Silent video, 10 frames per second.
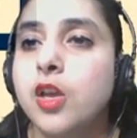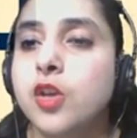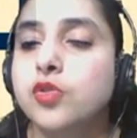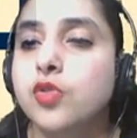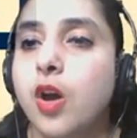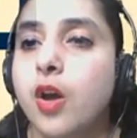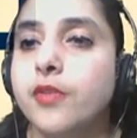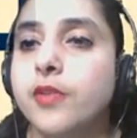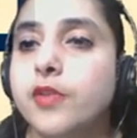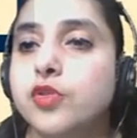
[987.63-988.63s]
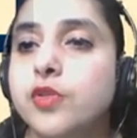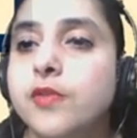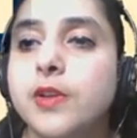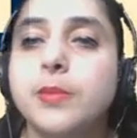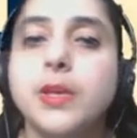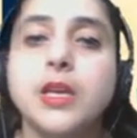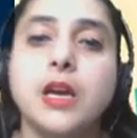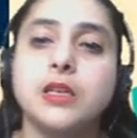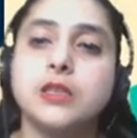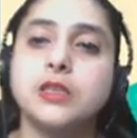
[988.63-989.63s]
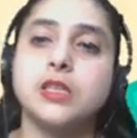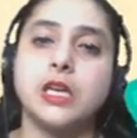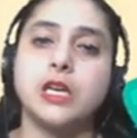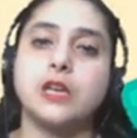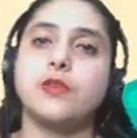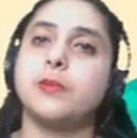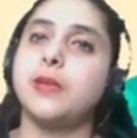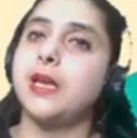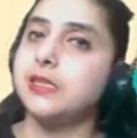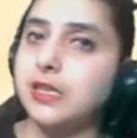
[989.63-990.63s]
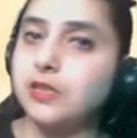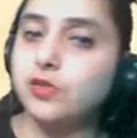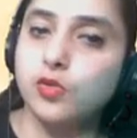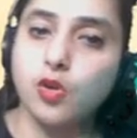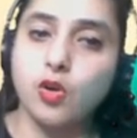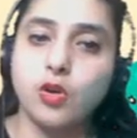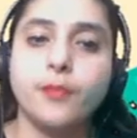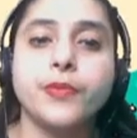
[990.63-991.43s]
So half revolution will be, another needle will be at 6 o'clock.